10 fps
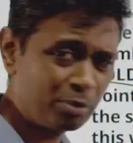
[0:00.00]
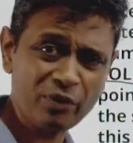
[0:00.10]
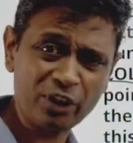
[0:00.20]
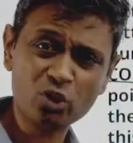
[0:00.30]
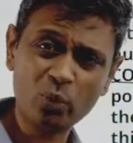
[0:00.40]

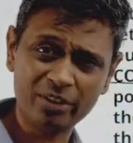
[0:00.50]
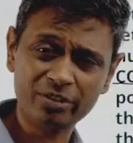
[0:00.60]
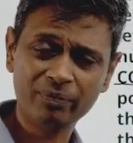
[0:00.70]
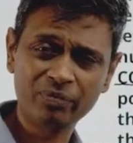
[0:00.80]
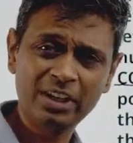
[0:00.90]
perfect
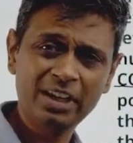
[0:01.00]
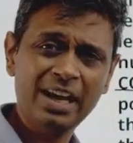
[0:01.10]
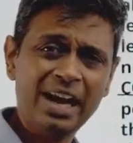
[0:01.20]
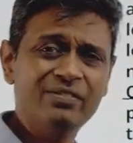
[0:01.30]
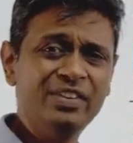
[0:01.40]
squares.
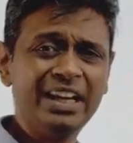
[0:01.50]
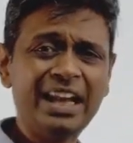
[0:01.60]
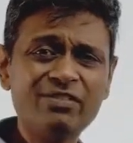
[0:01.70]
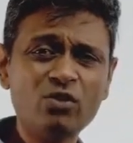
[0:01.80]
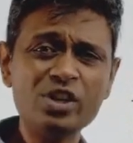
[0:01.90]
We
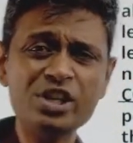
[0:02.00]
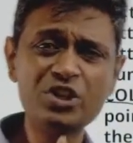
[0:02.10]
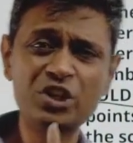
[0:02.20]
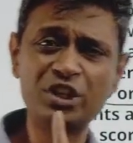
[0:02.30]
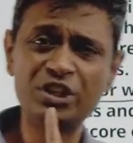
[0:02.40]
can have
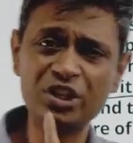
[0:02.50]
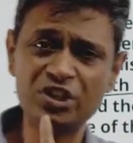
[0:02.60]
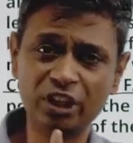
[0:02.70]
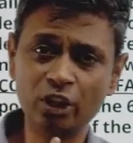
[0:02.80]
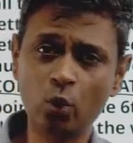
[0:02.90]
each
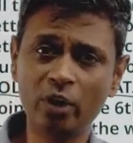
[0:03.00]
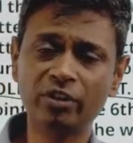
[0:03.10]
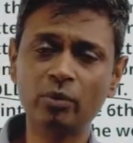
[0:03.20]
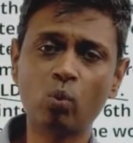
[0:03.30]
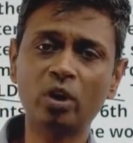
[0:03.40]
digit
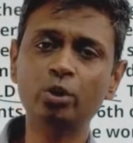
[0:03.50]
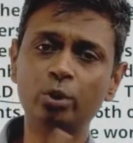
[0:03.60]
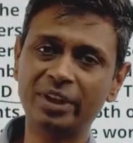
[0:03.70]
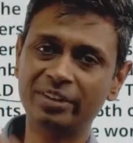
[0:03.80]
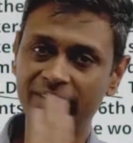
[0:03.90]
going from 1
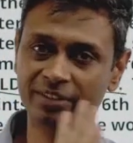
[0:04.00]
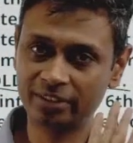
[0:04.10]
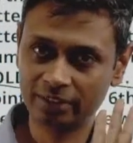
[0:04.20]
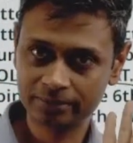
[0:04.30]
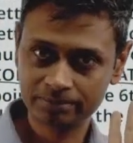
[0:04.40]
to
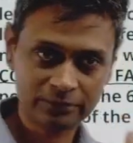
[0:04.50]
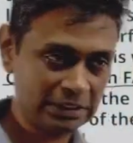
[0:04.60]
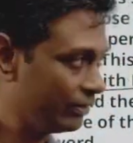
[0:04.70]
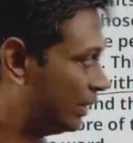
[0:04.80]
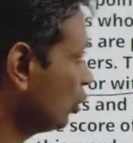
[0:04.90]
26.
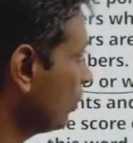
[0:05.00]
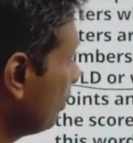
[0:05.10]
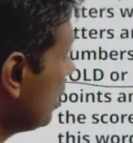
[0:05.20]
And the